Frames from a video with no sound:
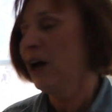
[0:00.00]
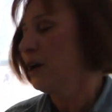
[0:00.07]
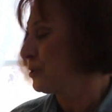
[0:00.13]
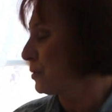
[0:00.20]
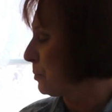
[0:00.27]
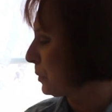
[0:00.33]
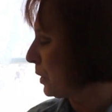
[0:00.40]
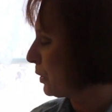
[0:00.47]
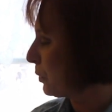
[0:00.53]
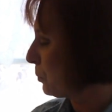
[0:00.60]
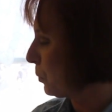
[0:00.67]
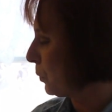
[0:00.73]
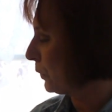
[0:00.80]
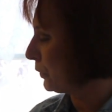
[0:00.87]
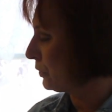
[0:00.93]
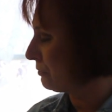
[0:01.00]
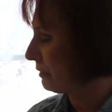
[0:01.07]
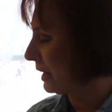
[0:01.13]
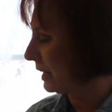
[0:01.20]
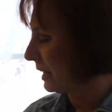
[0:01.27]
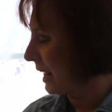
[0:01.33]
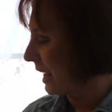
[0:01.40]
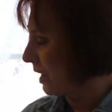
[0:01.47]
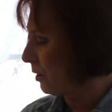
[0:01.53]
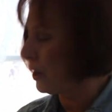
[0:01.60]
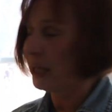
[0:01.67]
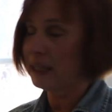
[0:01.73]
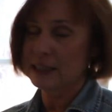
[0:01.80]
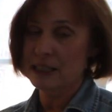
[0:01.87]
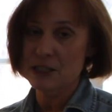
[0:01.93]
So I'm going to warn you right now,
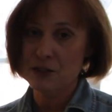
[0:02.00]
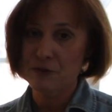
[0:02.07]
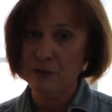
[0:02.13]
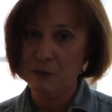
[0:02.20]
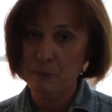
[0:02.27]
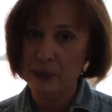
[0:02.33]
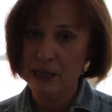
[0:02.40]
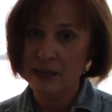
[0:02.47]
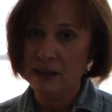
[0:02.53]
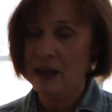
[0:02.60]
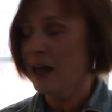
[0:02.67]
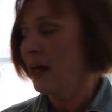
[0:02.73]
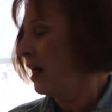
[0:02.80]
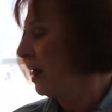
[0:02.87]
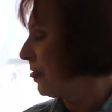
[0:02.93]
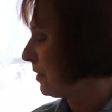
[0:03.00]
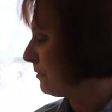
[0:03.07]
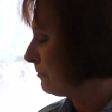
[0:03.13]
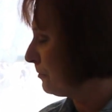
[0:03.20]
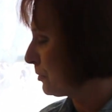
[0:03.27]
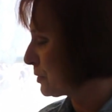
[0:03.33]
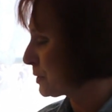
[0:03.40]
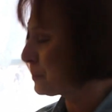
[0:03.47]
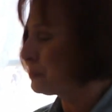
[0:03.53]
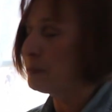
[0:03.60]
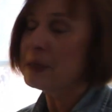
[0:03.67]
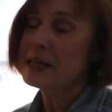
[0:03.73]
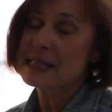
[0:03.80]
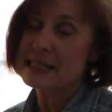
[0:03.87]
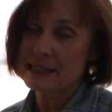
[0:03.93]
at least for me, the first
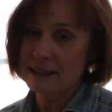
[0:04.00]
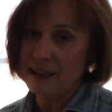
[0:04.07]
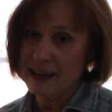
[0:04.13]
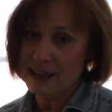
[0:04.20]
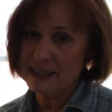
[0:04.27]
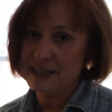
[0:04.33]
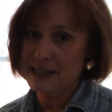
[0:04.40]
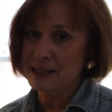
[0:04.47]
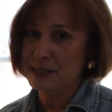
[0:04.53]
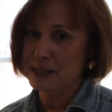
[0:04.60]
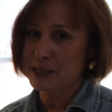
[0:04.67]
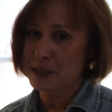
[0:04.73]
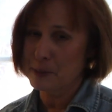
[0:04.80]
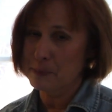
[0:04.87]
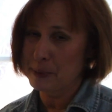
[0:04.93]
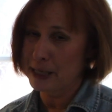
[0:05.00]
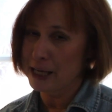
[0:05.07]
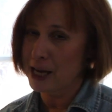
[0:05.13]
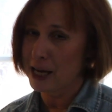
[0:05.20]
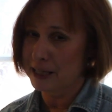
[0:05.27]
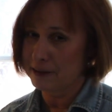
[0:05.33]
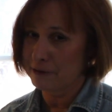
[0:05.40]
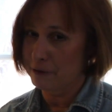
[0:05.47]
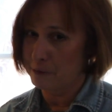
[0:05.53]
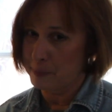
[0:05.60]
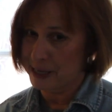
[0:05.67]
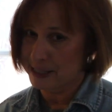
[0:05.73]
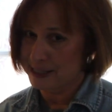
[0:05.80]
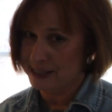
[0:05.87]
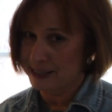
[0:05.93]
slice is going to be kind of
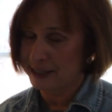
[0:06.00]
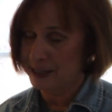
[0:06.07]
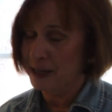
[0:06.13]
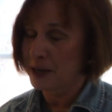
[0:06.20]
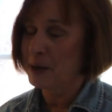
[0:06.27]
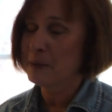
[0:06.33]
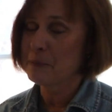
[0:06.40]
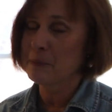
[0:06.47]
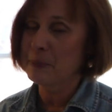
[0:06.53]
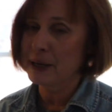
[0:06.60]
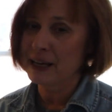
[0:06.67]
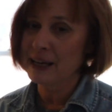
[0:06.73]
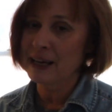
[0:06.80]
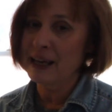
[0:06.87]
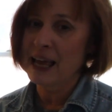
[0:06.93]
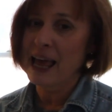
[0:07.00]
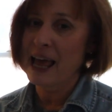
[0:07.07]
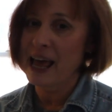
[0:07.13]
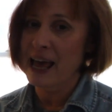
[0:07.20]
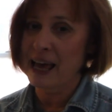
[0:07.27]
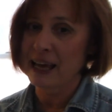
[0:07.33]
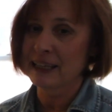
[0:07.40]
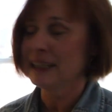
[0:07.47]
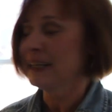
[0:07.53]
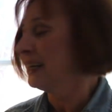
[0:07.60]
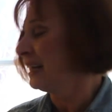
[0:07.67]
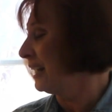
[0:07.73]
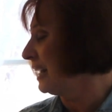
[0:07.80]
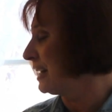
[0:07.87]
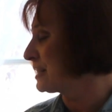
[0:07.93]
messy. But hey,
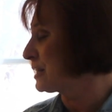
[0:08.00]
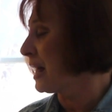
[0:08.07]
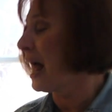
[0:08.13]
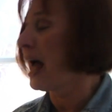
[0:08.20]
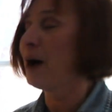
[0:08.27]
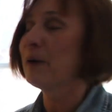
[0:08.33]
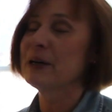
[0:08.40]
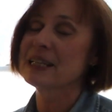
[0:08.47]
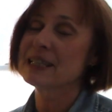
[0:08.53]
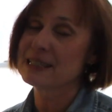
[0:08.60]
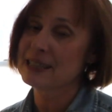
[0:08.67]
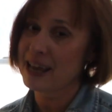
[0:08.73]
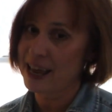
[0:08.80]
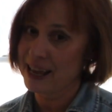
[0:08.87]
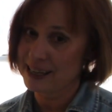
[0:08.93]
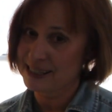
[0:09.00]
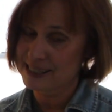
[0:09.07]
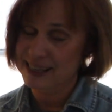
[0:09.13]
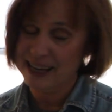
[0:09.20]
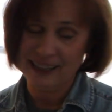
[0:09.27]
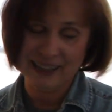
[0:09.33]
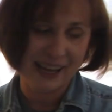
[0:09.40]
it's how it tastes that